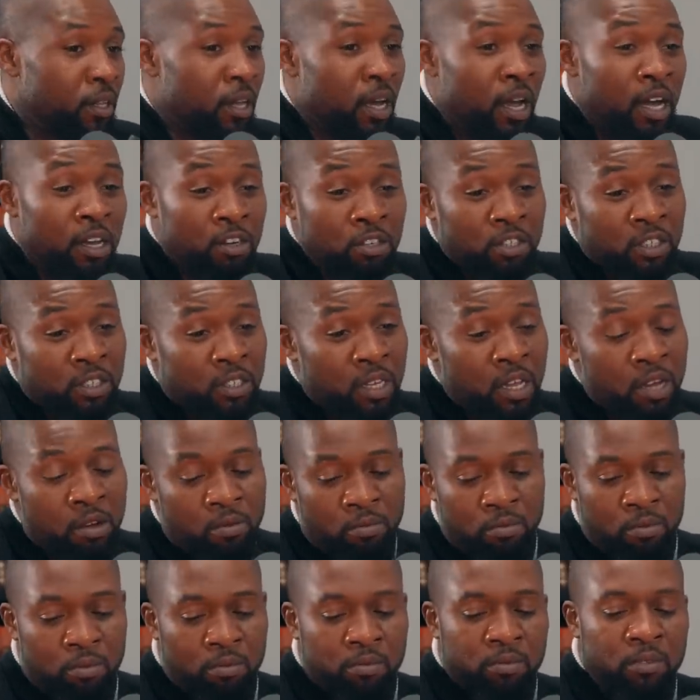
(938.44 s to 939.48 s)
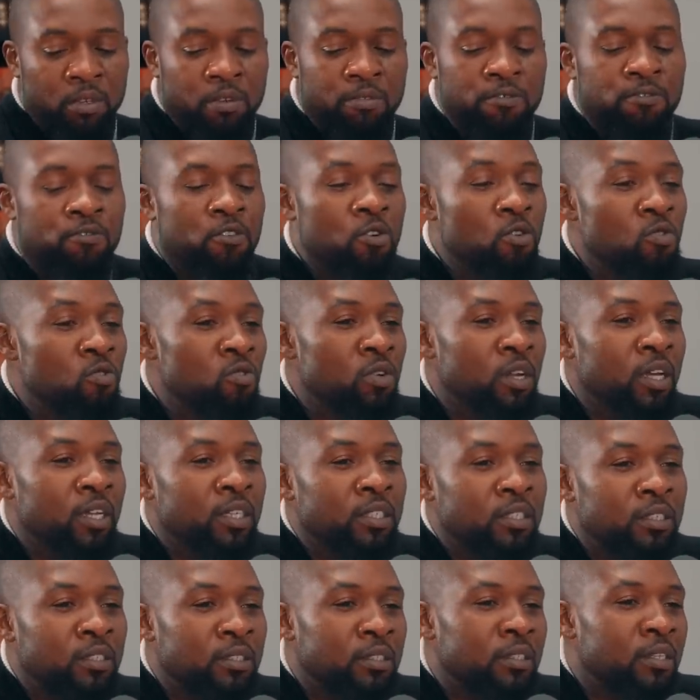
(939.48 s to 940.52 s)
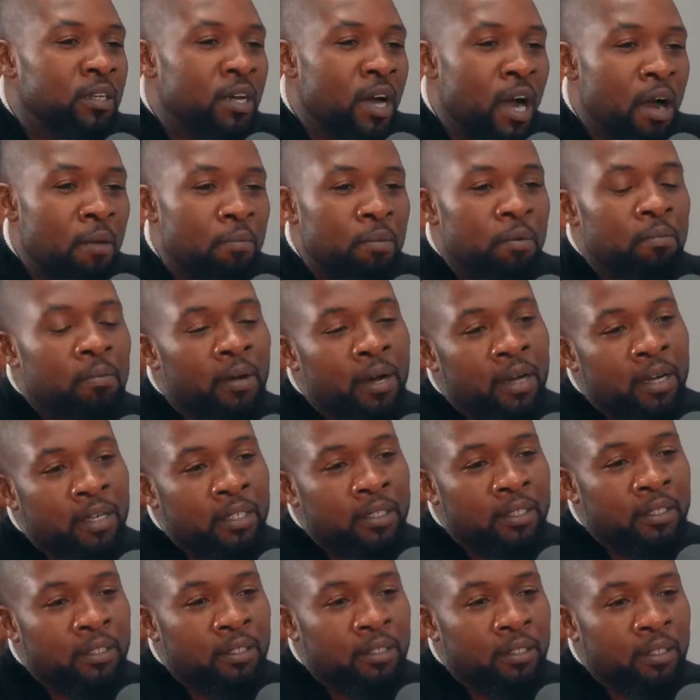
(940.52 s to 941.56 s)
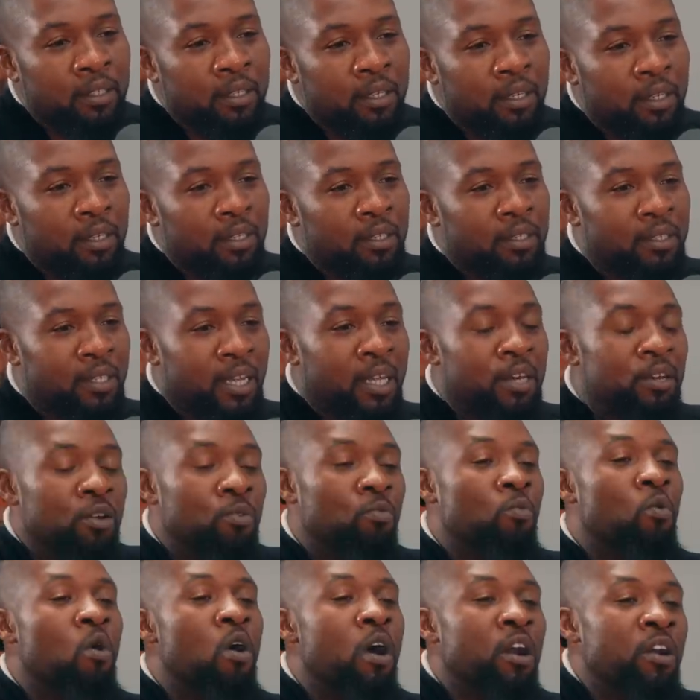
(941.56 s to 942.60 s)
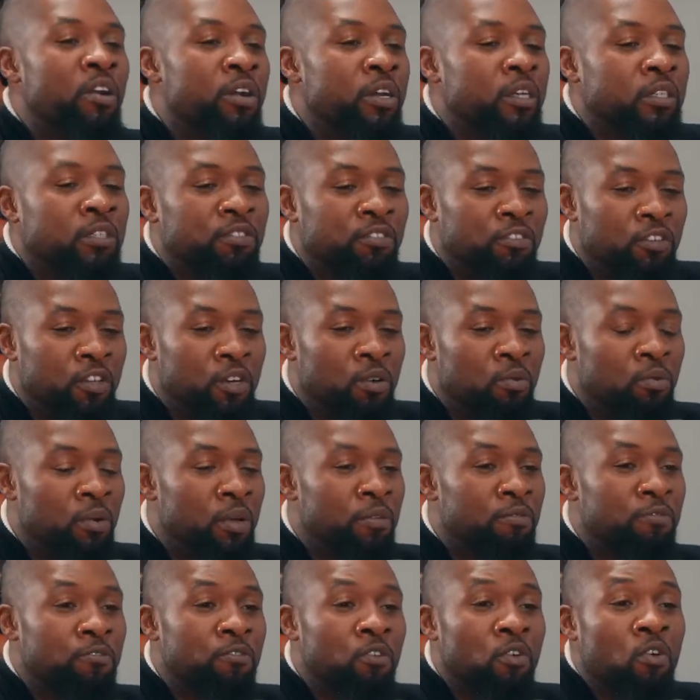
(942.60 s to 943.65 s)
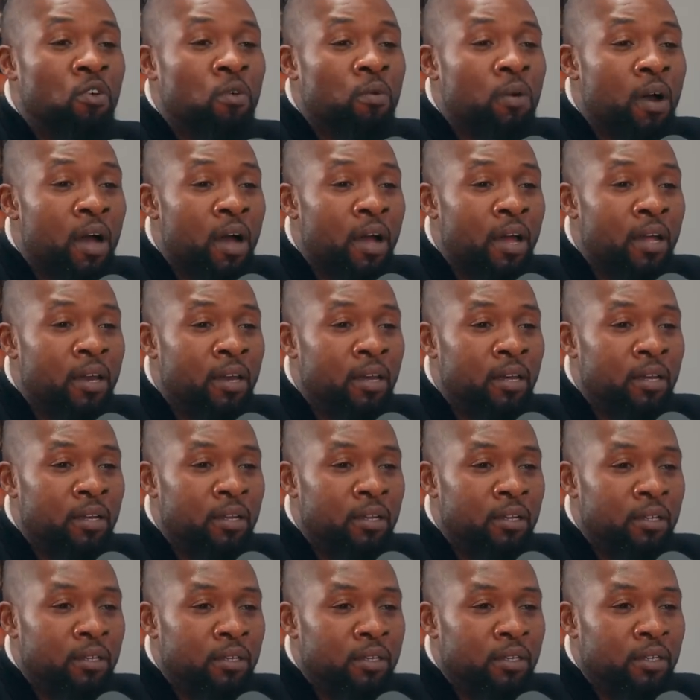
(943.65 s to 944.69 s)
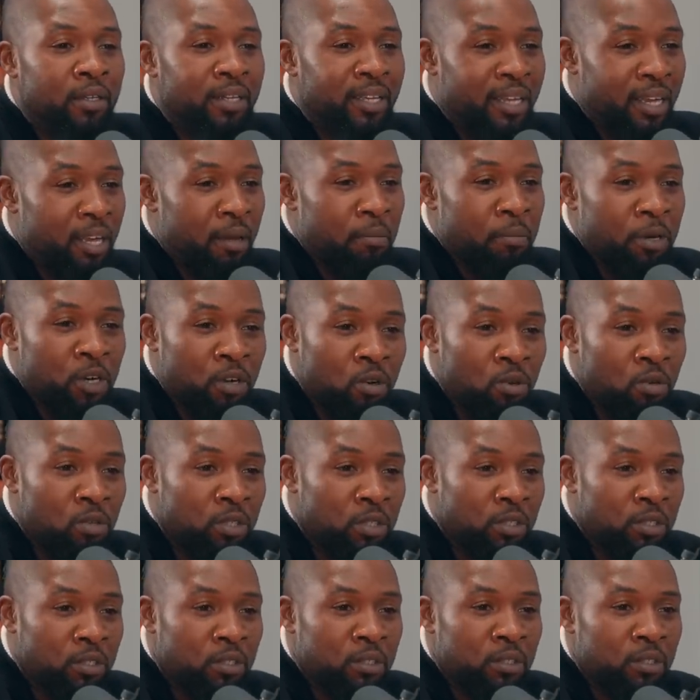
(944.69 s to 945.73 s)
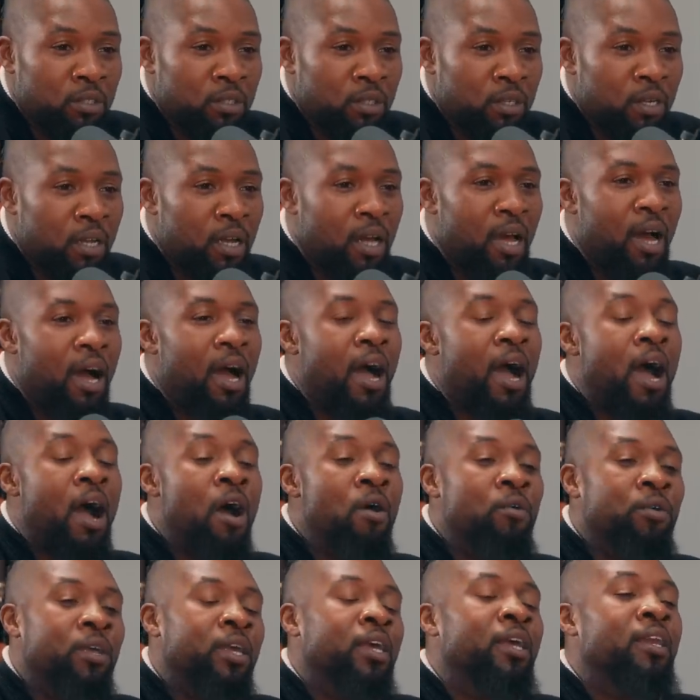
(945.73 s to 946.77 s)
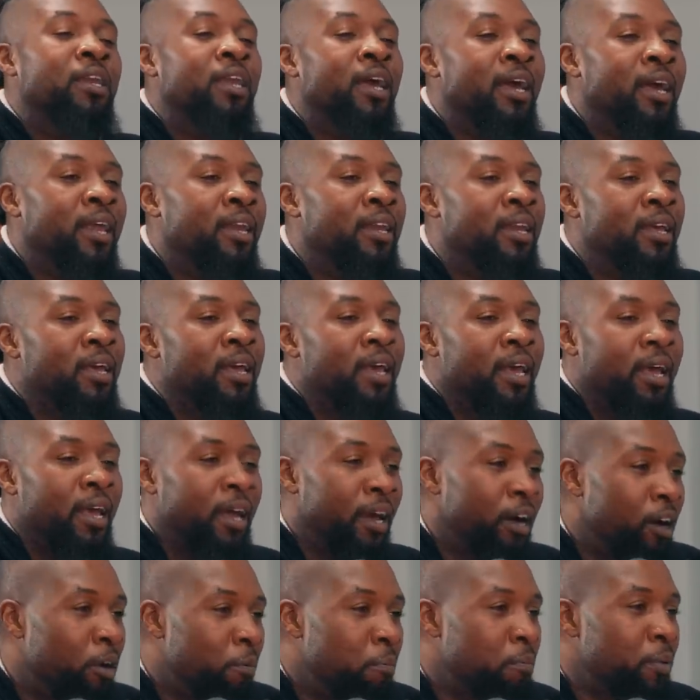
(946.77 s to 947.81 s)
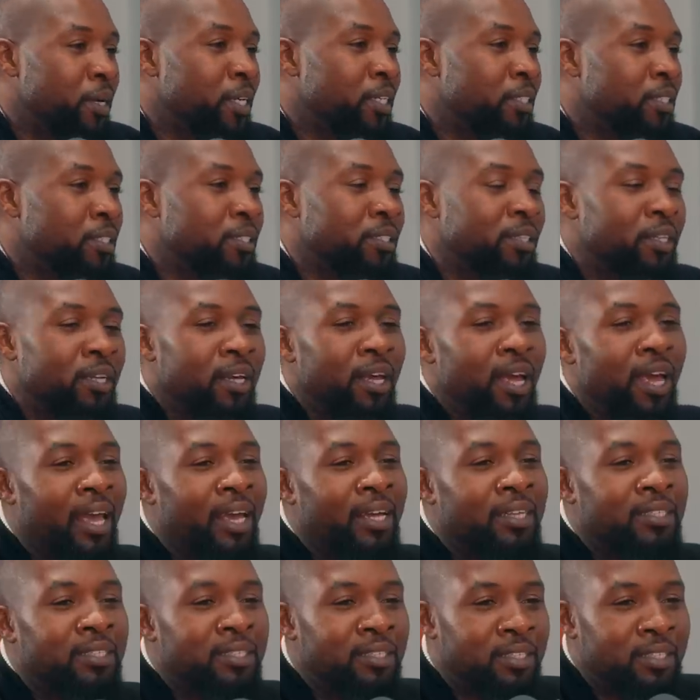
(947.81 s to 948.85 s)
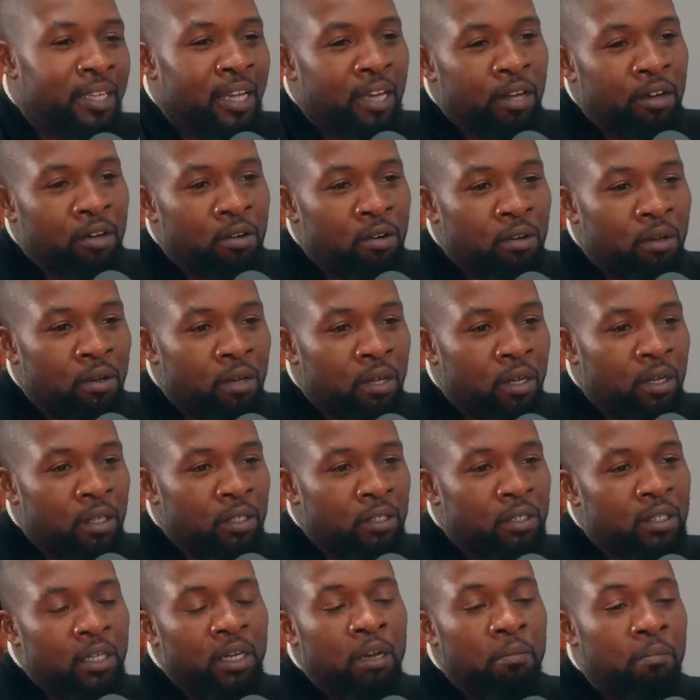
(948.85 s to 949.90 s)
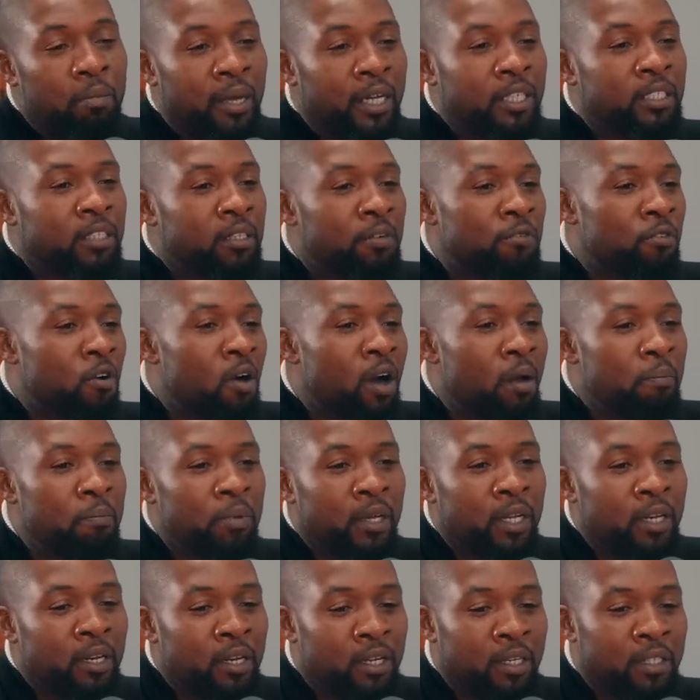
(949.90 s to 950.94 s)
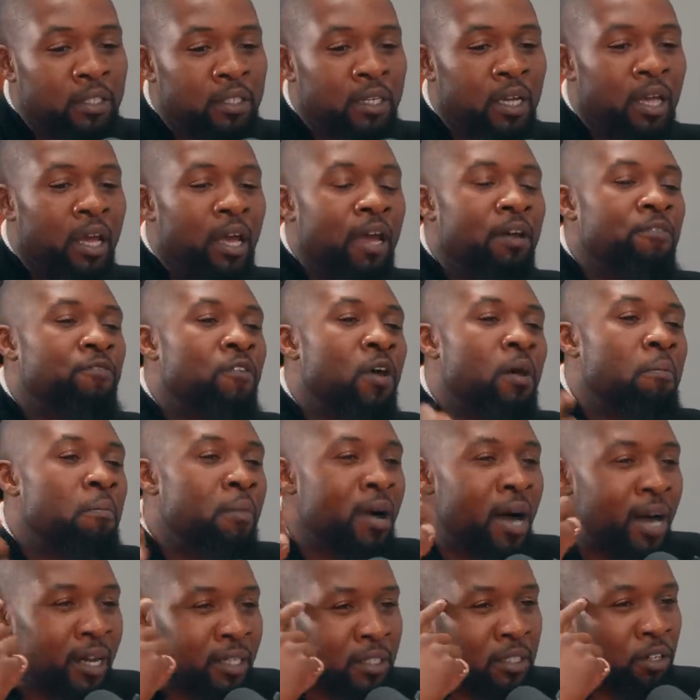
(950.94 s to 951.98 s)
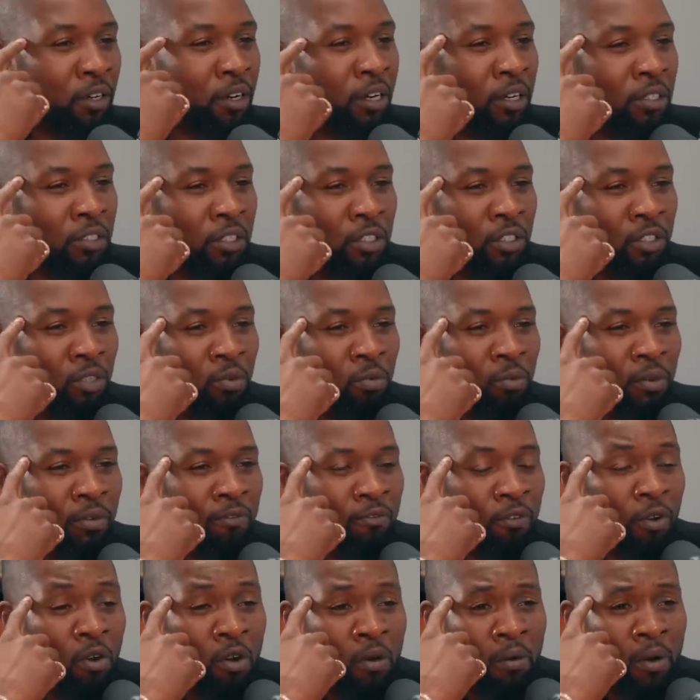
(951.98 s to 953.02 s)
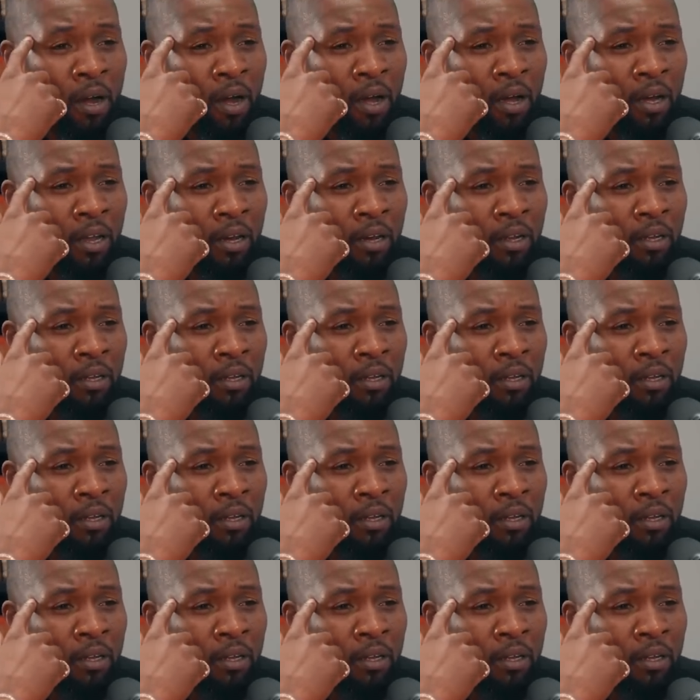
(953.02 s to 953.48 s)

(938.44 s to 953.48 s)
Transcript: Understand the food is compromised. Right. Then the water is filled with fluoride, mm. chemicals. How can that help us excel to the best of our abilities if our minds are consumed with fluoride.